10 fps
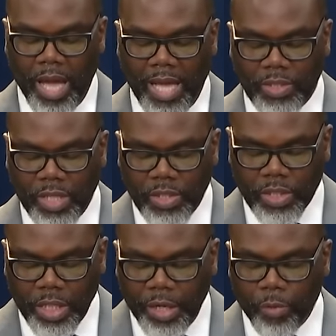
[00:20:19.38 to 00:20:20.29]
As
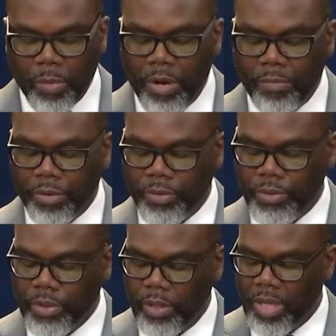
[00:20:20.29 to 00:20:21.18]
this city
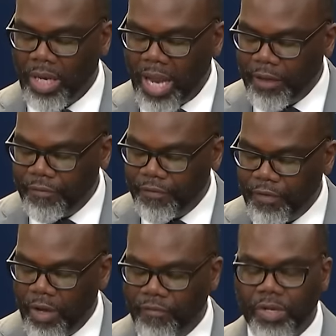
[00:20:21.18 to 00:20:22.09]
remembers the life
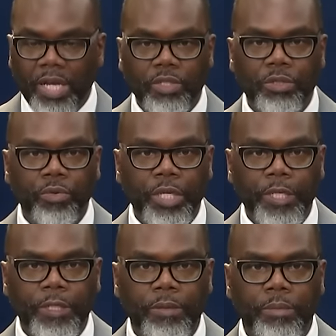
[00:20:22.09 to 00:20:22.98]
of Dexter Reed,